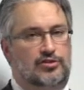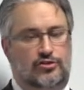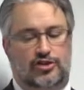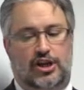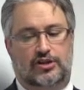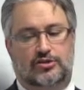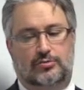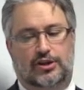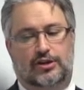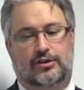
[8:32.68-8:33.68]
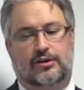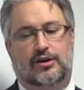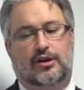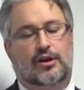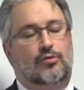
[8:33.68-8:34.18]
interchangeably,
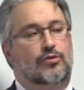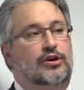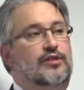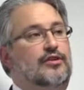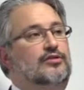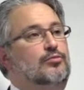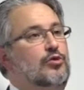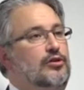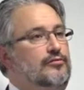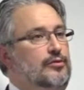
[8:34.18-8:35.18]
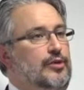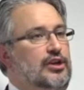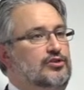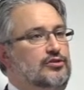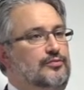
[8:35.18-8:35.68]
will give us more
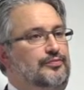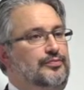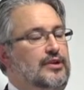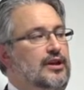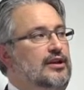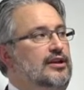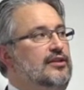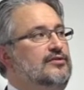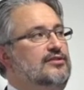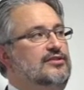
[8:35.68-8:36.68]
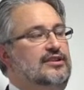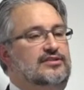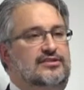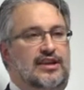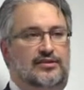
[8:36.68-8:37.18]
information. And it gives us the
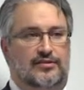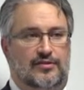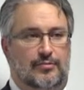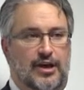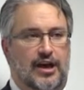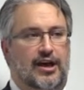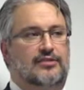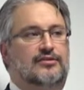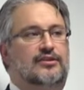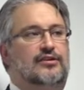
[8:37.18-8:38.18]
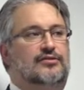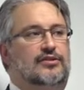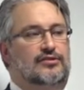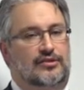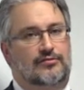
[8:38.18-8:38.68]
extent of the mass, it gives
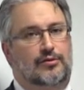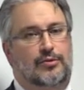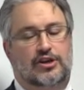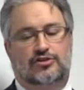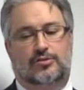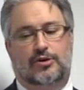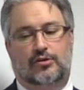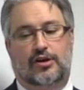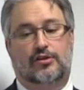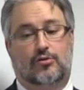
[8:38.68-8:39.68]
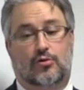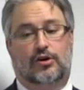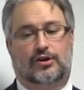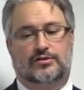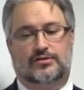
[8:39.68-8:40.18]
us information about other
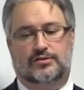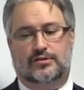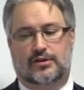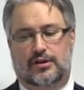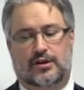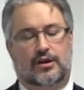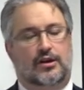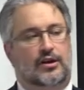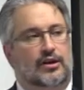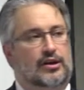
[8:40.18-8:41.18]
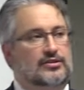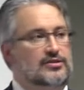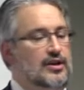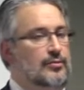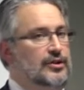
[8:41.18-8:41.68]
organs. In
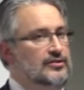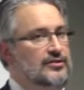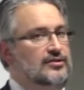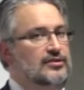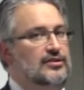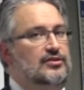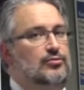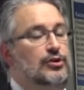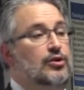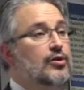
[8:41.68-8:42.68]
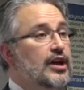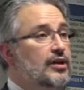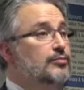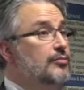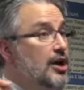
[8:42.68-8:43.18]
some instances, we go
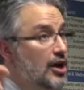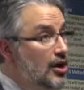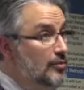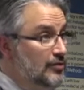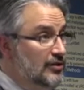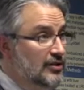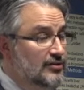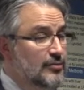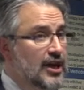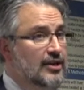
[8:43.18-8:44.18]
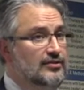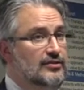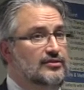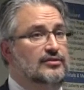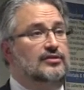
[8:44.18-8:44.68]
ahead and biopsy these
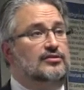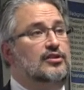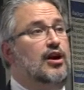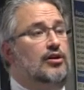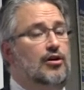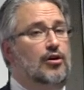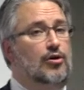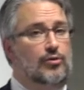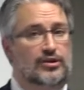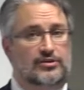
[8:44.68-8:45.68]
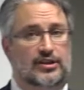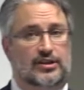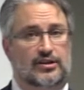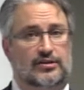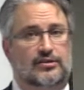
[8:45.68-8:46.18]
masses. That's not always
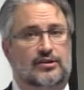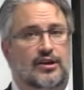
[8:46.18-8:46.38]
needed,